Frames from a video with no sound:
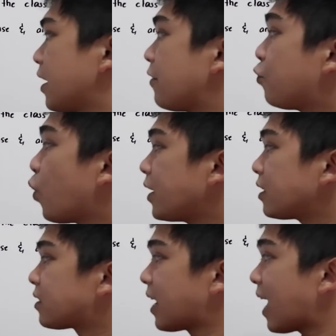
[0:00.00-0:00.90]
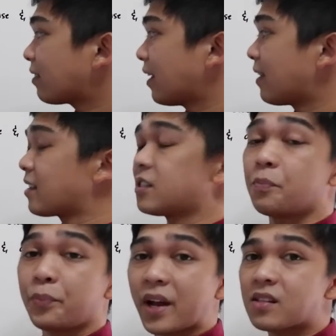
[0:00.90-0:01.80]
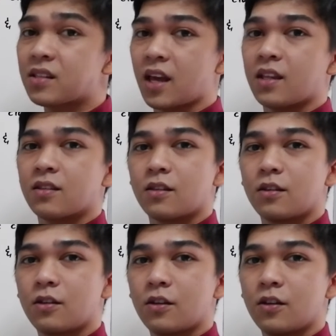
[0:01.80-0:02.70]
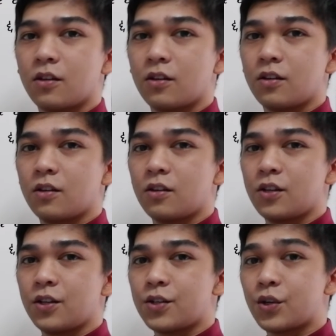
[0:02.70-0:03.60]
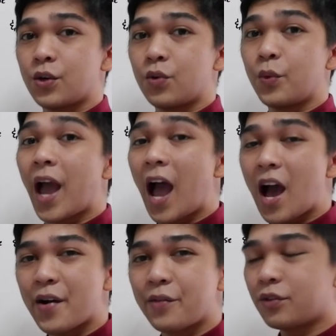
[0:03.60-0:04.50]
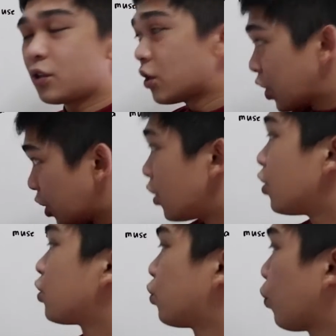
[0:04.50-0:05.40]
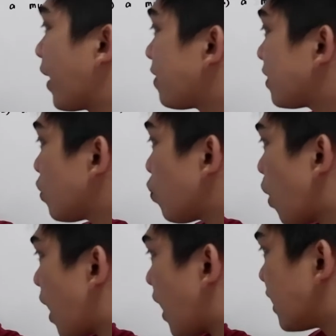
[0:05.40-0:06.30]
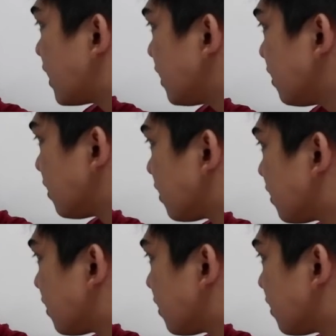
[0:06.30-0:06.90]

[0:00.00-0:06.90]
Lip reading: if one is elected as the president, so we have 21